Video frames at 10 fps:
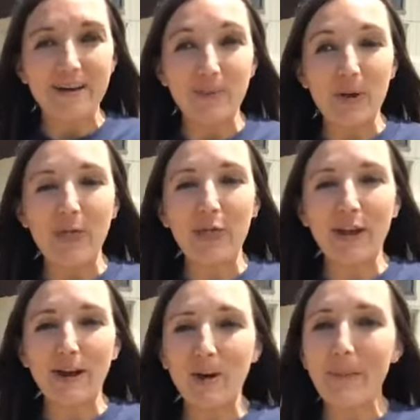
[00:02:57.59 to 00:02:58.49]
with
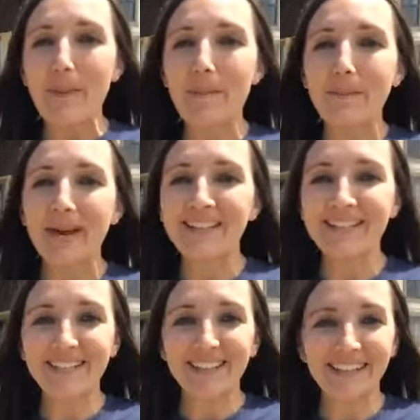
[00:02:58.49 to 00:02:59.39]
their
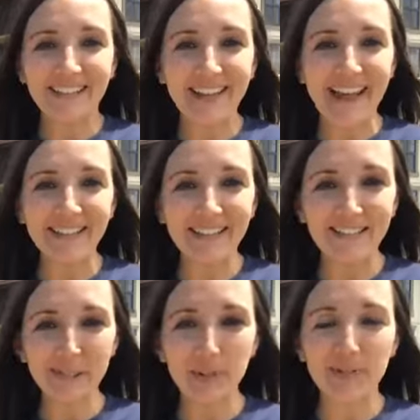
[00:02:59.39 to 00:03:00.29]
best guess
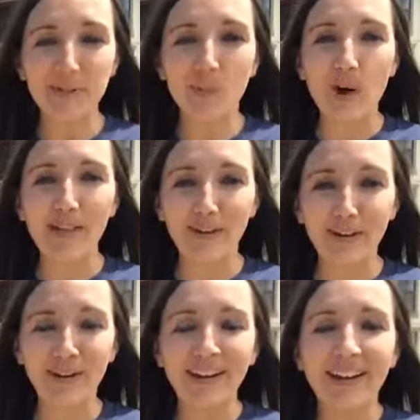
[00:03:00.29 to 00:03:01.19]
in terms of weather,